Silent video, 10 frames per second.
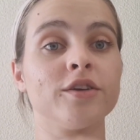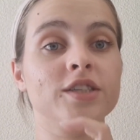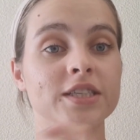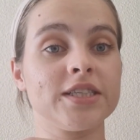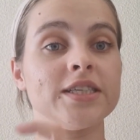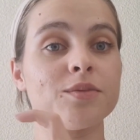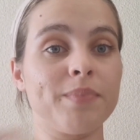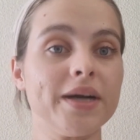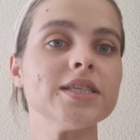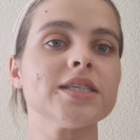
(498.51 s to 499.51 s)
city's
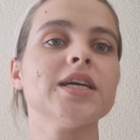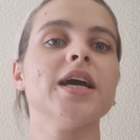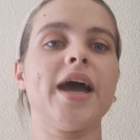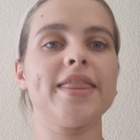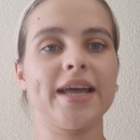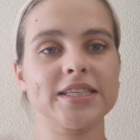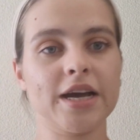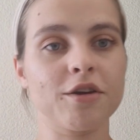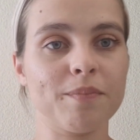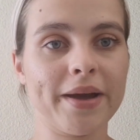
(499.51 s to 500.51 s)
bus, and that's how
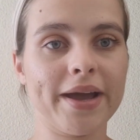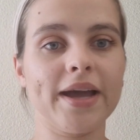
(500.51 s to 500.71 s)
you pay.